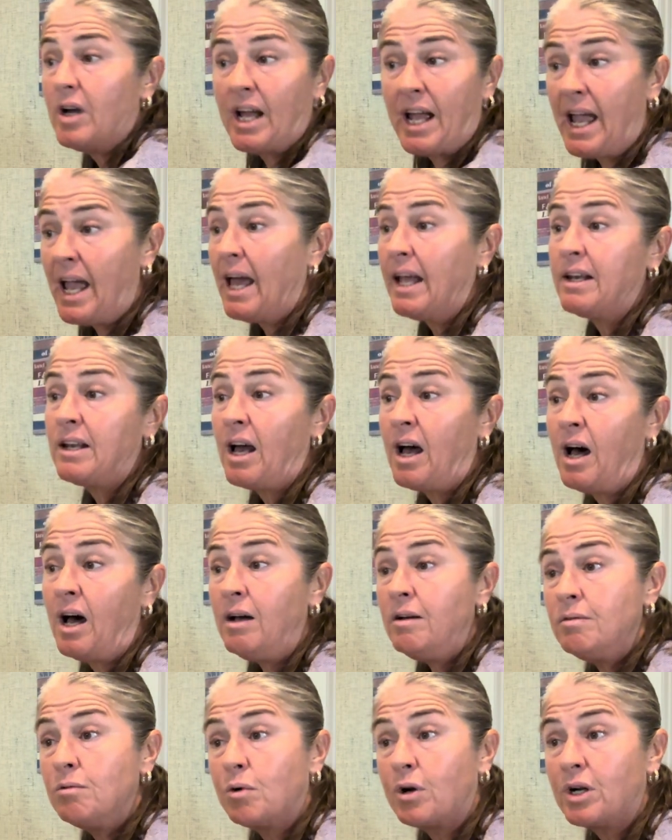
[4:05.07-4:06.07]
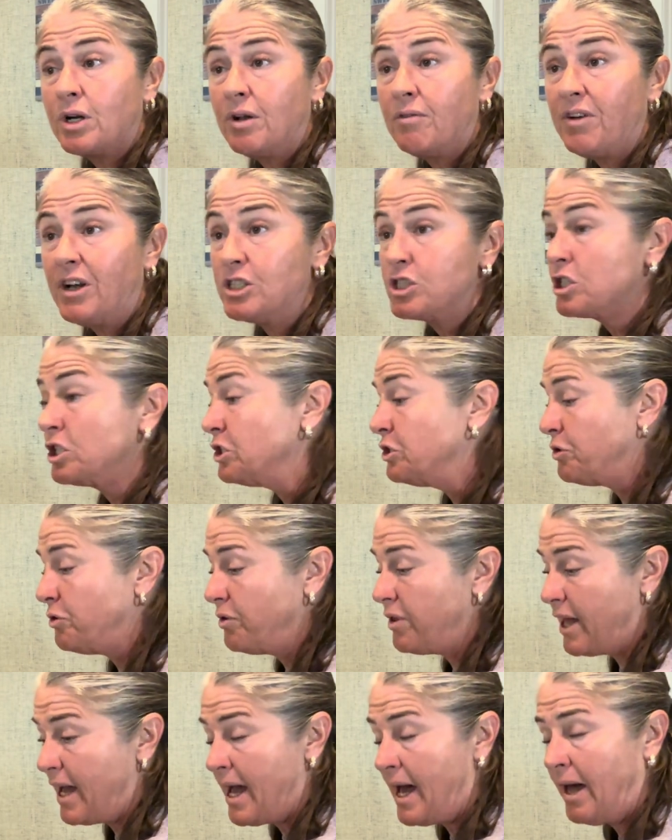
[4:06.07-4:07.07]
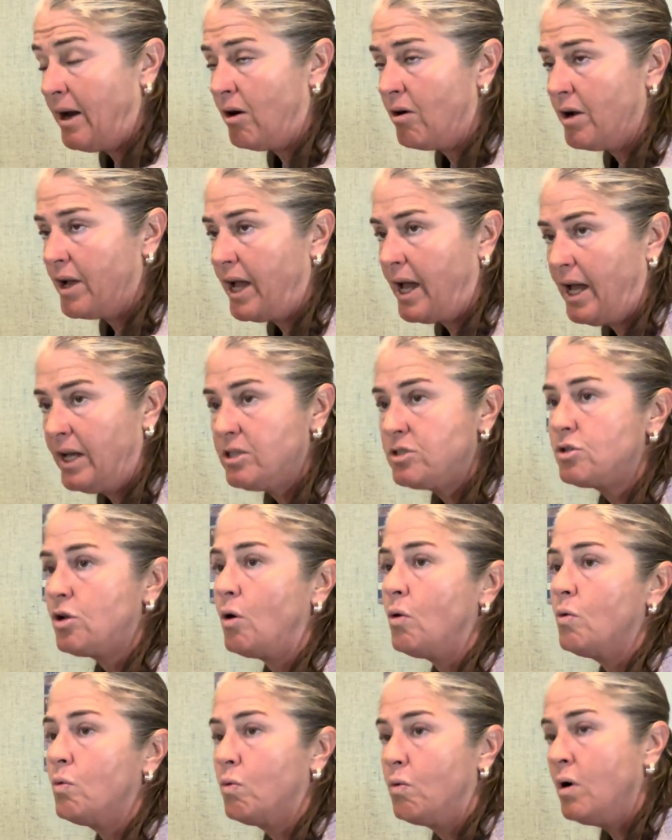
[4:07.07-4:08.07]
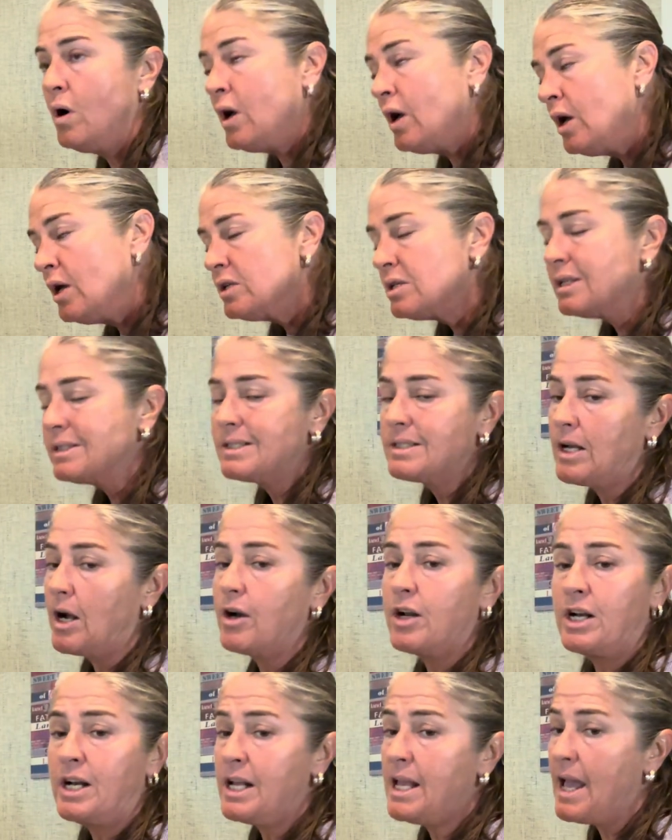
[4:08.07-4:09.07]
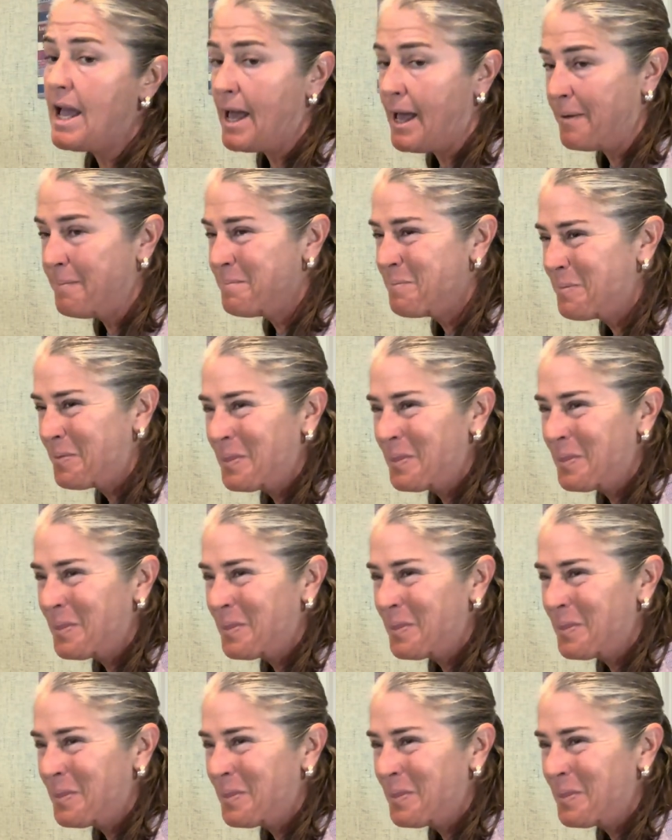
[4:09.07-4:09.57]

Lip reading: going to eventually do that, okay? So let's start it again.